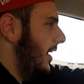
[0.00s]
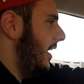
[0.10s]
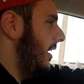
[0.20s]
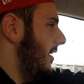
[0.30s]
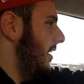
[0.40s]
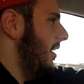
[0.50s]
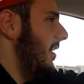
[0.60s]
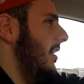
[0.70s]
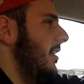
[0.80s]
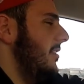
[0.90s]
And
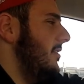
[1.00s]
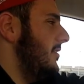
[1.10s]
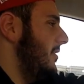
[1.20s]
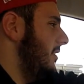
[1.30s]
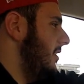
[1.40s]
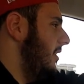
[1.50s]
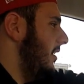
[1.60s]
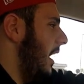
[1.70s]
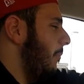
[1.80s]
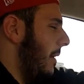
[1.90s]

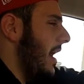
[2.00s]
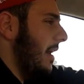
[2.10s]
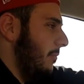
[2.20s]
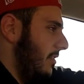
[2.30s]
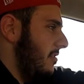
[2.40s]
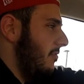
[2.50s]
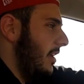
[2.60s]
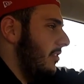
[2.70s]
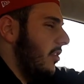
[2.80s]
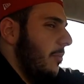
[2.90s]
I'm back, I'm
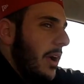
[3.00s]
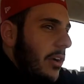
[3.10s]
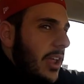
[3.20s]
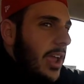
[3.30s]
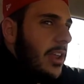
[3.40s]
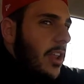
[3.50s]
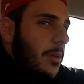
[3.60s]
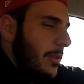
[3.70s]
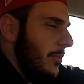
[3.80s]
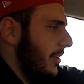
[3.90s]
ready to go back on it again, you know
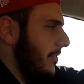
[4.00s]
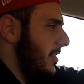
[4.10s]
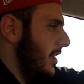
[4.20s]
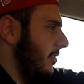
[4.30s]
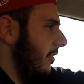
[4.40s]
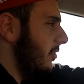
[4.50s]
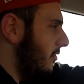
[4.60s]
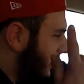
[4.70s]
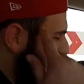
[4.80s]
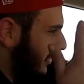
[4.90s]
what I mean, with different things. I've
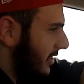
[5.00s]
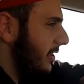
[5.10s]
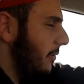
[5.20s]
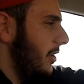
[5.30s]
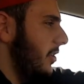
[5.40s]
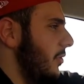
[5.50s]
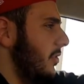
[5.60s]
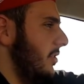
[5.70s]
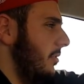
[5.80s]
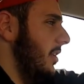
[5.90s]
got different things I want to do,
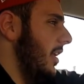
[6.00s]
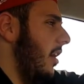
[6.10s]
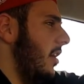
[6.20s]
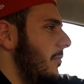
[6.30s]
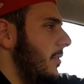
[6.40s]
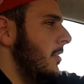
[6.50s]
and I'm going to get on it.